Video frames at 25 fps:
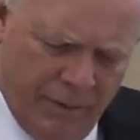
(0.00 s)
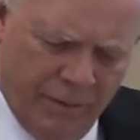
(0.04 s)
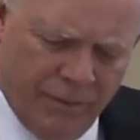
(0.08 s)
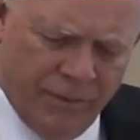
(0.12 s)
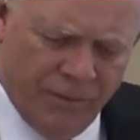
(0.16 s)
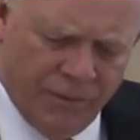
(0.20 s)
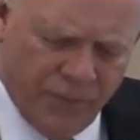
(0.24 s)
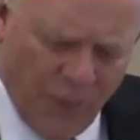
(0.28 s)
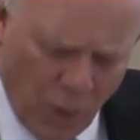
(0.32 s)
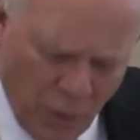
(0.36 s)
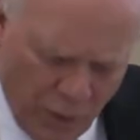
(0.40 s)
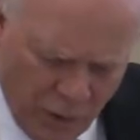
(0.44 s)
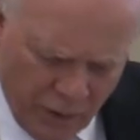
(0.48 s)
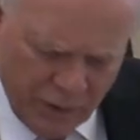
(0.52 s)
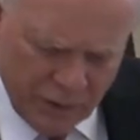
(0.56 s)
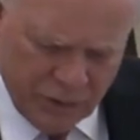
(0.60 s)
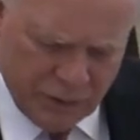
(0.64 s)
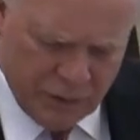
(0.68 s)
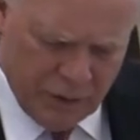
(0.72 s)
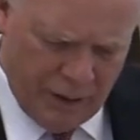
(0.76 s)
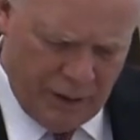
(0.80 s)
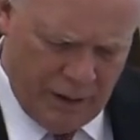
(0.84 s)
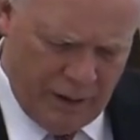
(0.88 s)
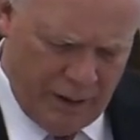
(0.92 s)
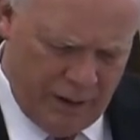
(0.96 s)

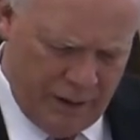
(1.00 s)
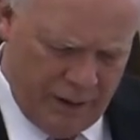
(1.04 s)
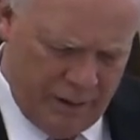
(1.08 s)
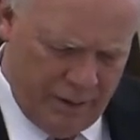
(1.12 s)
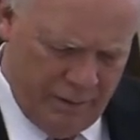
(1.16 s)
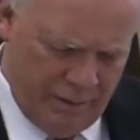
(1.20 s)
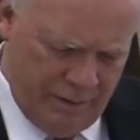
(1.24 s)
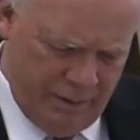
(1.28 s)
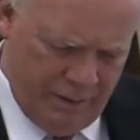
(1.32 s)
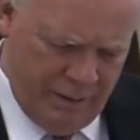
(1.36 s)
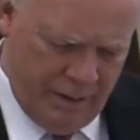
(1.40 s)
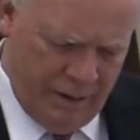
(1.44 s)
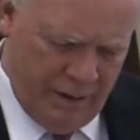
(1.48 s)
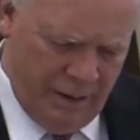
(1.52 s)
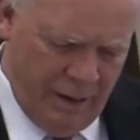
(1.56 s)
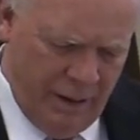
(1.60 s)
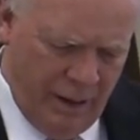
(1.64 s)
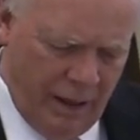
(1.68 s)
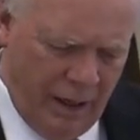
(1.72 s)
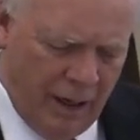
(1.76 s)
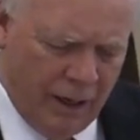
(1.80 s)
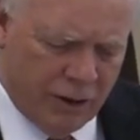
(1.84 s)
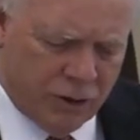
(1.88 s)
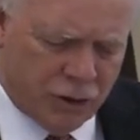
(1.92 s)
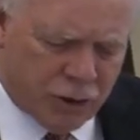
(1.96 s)
focus on,
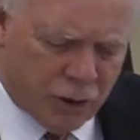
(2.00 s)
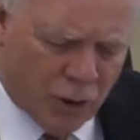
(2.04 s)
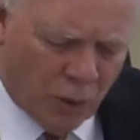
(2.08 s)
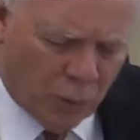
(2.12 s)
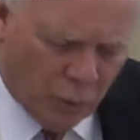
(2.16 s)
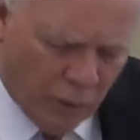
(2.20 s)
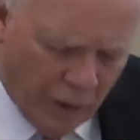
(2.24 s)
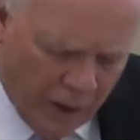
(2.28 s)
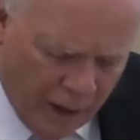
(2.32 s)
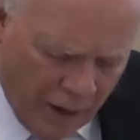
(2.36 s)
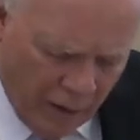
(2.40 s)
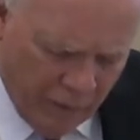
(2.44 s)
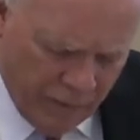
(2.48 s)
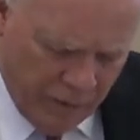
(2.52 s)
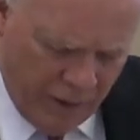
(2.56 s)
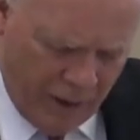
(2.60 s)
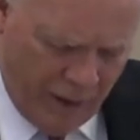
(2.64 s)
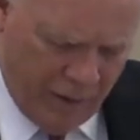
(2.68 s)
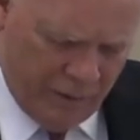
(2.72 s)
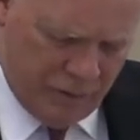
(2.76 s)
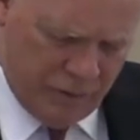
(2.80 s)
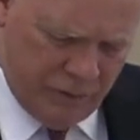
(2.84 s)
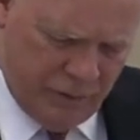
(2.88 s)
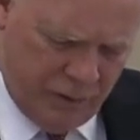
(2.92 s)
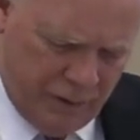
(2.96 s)
and surround
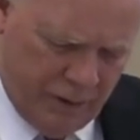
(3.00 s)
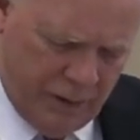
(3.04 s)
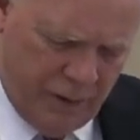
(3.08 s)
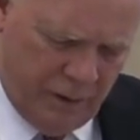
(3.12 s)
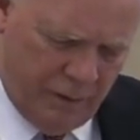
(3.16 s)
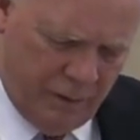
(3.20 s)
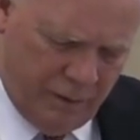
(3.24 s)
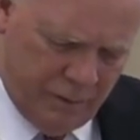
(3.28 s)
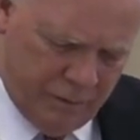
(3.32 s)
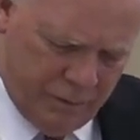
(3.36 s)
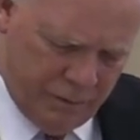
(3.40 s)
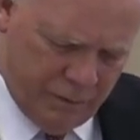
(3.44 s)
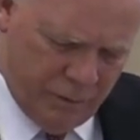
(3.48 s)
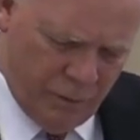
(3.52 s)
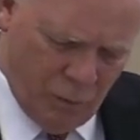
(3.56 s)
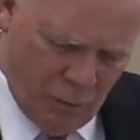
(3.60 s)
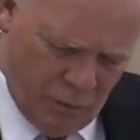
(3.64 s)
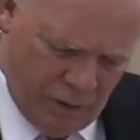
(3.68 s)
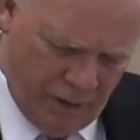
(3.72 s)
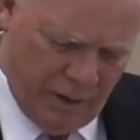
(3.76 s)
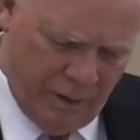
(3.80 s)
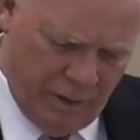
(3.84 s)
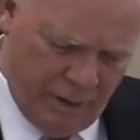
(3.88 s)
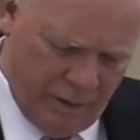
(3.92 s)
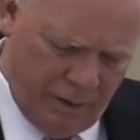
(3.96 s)
ourselves
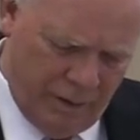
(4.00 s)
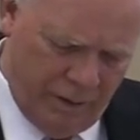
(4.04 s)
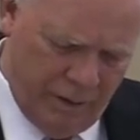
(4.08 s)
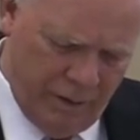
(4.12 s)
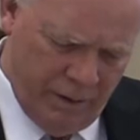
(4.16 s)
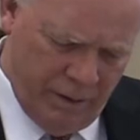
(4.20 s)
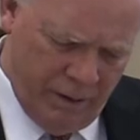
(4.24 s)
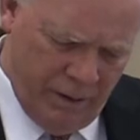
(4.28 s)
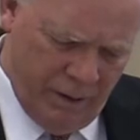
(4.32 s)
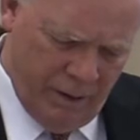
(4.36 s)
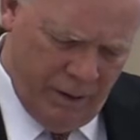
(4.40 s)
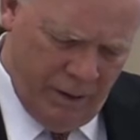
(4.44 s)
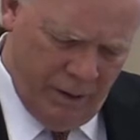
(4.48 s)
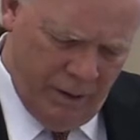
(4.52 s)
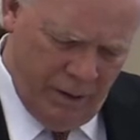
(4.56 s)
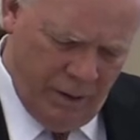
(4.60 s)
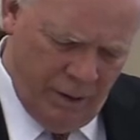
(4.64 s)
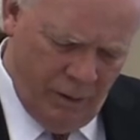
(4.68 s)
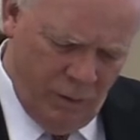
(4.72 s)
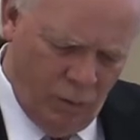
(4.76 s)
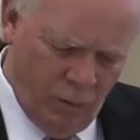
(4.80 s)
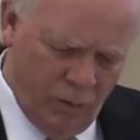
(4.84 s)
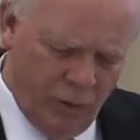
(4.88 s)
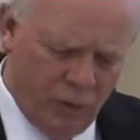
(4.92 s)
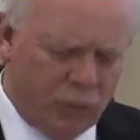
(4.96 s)
with
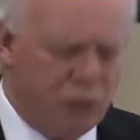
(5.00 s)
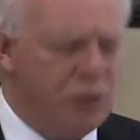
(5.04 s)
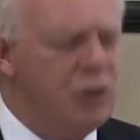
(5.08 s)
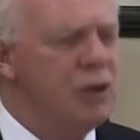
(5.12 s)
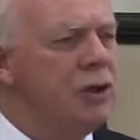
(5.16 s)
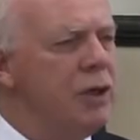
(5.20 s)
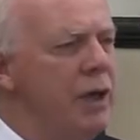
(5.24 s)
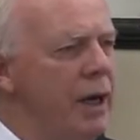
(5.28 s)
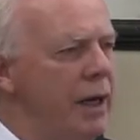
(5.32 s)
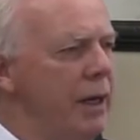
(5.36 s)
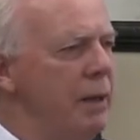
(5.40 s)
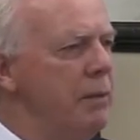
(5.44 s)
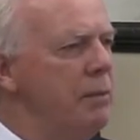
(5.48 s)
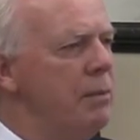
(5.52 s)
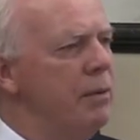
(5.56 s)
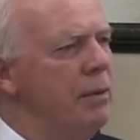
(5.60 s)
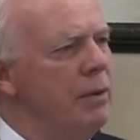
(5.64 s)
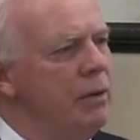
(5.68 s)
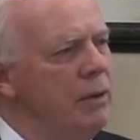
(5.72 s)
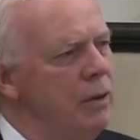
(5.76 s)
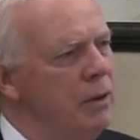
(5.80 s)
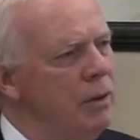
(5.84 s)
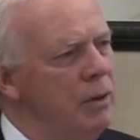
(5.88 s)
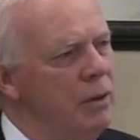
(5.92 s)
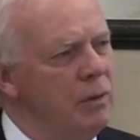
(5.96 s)
will shape
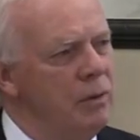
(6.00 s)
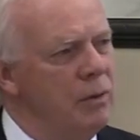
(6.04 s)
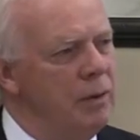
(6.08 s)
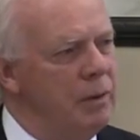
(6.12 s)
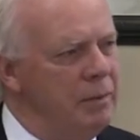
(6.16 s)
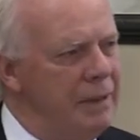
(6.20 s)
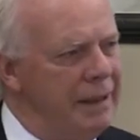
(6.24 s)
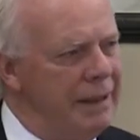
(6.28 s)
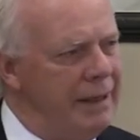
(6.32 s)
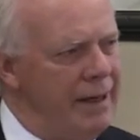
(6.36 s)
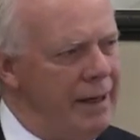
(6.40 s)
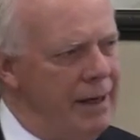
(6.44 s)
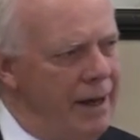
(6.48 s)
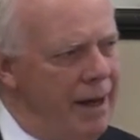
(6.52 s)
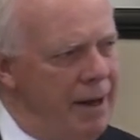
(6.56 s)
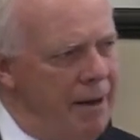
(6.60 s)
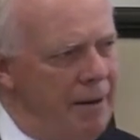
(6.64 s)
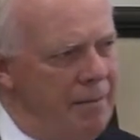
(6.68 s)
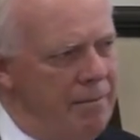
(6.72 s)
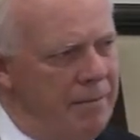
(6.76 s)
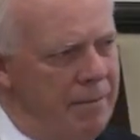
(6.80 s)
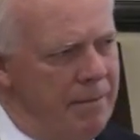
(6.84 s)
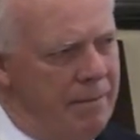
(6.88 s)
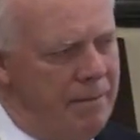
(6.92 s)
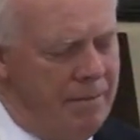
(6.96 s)
who we
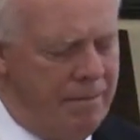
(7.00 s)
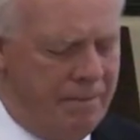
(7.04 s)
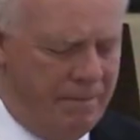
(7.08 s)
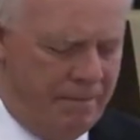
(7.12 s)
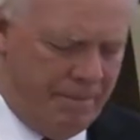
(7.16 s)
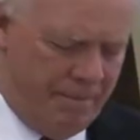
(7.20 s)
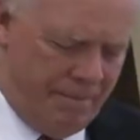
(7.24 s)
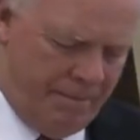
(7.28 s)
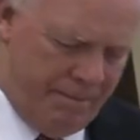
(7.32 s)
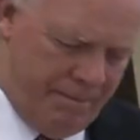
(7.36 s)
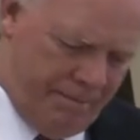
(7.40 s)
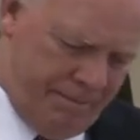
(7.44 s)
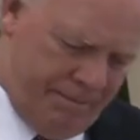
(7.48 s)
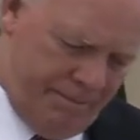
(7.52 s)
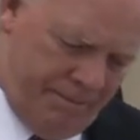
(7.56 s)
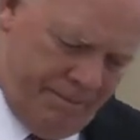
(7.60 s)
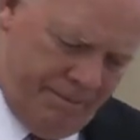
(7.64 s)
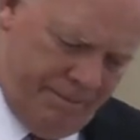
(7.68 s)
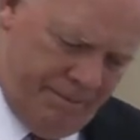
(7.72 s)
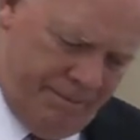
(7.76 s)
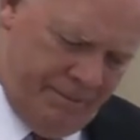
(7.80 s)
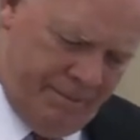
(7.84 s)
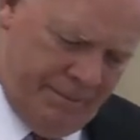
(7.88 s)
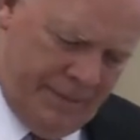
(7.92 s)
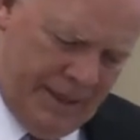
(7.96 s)
become.
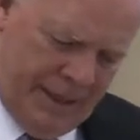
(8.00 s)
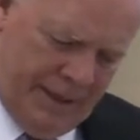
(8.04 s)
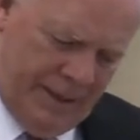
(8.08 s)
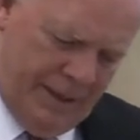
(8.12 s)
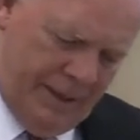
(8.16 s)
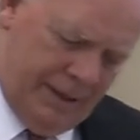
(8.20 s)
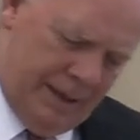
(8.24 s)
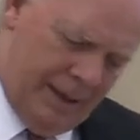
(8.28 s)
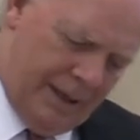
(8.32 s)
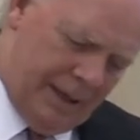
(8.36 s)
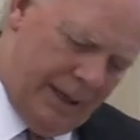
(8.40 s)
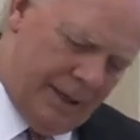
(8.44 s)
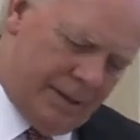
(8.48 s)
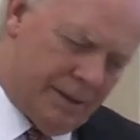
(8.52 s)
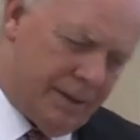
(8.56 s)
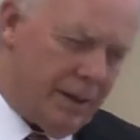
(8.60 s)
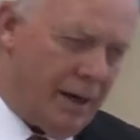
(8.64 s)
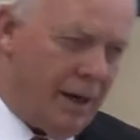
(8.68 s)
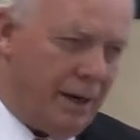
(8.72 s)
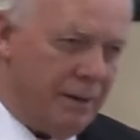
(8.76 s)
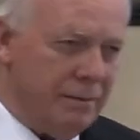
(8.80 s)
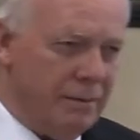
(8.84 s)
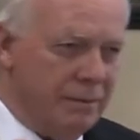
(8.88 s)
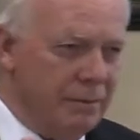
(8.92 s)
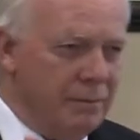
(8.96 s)
Now, that's
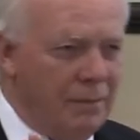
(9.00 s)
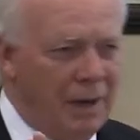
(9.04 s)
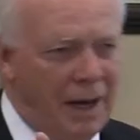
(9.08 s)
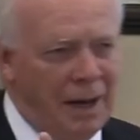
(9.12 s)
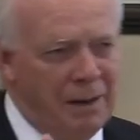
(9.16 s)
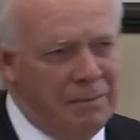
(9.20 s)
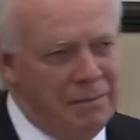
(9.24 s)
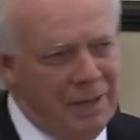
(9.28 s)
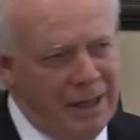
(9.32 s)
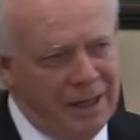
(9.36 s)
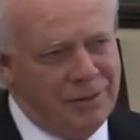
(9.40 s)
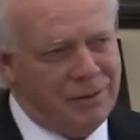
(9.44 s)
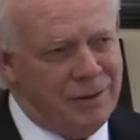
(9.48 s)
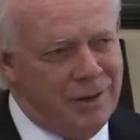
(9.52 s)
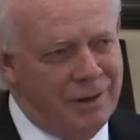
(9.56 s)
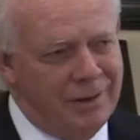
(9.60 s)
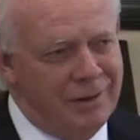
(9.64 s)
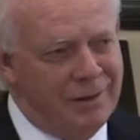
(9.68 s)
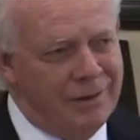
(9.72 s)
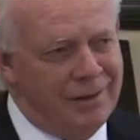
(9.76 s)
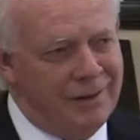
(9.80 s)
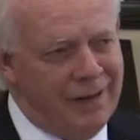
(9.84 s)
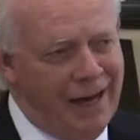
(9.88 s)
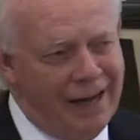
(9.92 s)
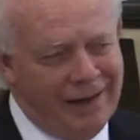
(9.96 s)
not my
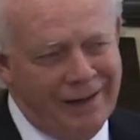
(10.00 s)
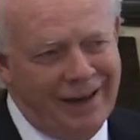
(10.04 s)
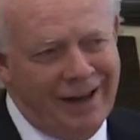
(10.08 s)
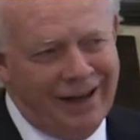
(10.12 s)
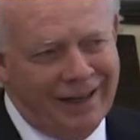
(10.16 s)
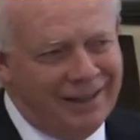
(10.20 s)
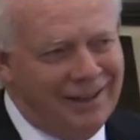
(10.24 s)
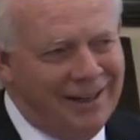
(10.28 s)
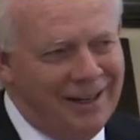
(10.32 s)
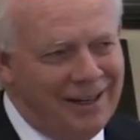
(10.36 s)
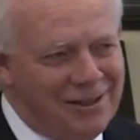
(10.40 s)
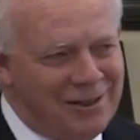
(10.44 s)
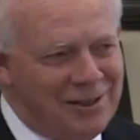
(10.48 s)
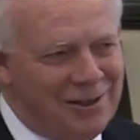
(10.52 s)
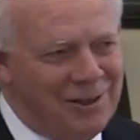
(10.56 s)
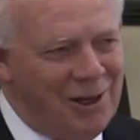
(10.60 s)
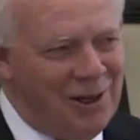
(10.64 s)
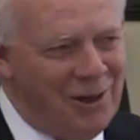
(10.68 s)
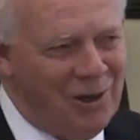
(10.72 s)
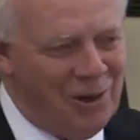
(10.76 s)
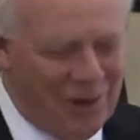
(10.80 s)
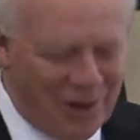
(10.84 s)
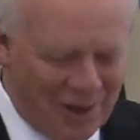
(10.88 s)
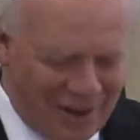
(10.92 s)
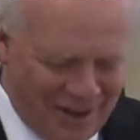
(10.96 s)
message. I like that
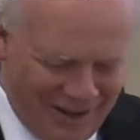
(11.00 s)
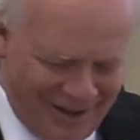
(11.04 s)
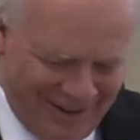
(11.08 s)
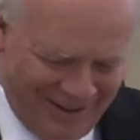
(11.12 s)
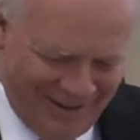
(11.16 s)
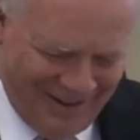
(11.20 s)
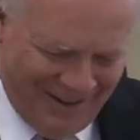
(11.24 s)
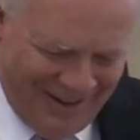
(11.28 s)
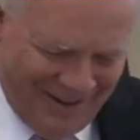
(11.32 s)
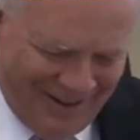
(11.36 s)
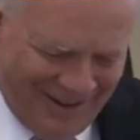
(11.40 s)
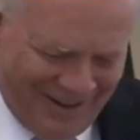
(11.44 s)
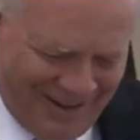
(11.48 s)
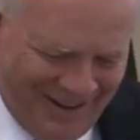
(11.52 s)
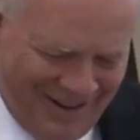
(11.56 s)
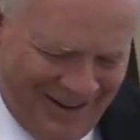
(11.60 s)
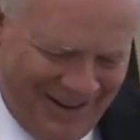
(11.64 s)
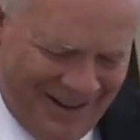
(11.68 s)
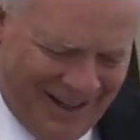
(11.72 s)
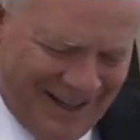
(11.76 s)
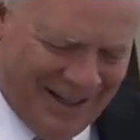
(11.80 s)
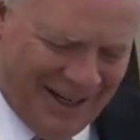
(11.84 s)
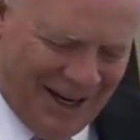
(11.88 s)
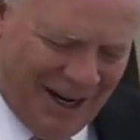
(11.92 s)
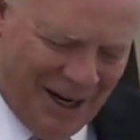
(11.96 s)
slogan
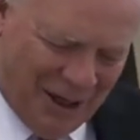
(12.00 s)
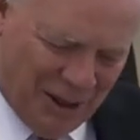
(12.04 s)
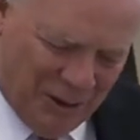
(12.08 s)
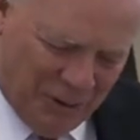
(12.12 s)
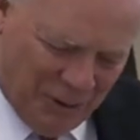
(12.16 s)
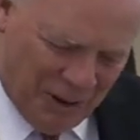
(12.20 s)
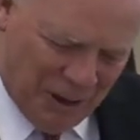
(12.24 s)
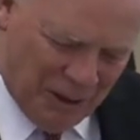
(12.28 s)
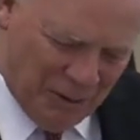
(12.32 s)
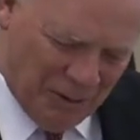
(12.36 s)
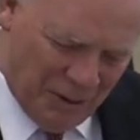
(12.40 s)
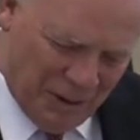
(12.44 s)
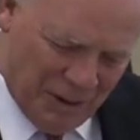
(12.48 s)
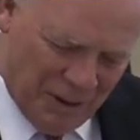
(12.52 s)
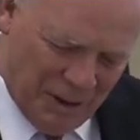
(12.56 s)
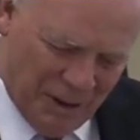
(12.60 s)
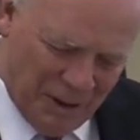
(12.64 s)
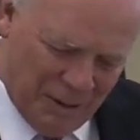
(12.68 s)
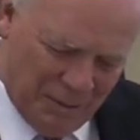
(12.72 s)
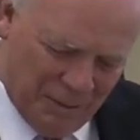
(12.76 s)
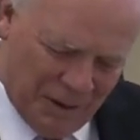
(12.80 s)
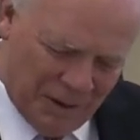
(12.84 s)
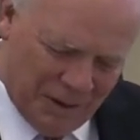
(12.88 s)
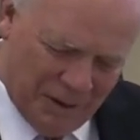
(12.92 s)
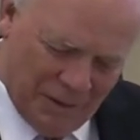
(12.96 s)
and I agree with
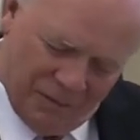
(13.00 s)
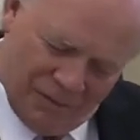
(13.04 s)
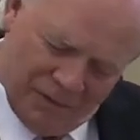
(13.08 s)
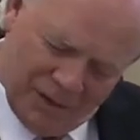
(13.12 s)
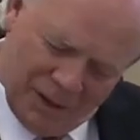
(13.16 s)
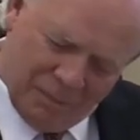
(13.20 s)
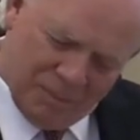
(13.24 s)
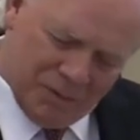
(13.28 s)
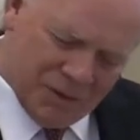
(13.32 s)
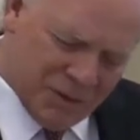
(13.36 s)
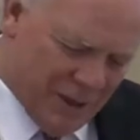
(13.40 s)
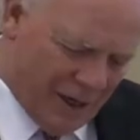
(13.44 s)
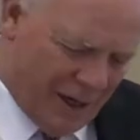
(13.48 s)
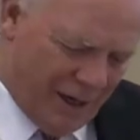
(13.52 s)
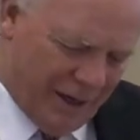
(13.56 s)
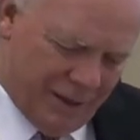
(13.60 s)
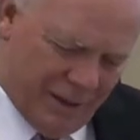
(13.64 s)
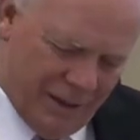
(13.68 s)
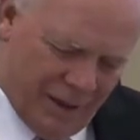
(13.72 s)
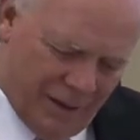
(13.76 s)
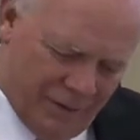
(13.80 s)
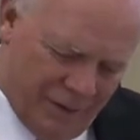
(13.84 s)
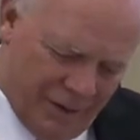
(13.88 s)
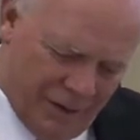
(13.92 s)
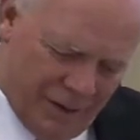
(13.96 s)
it. But the flip side
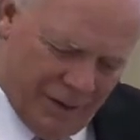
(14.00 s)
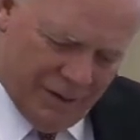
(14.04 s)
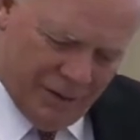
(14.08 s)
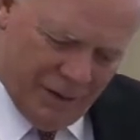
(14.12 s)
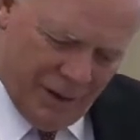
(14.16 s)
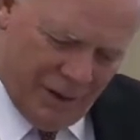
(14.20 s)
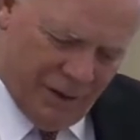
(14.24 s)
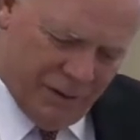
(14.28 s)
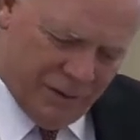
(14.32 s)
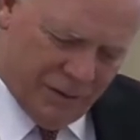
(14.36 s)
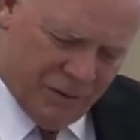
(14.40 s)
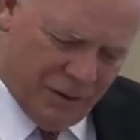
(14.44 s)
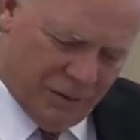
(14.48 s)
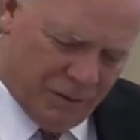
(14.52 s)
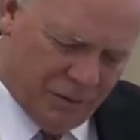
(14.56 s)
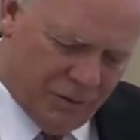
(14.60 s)
of it is also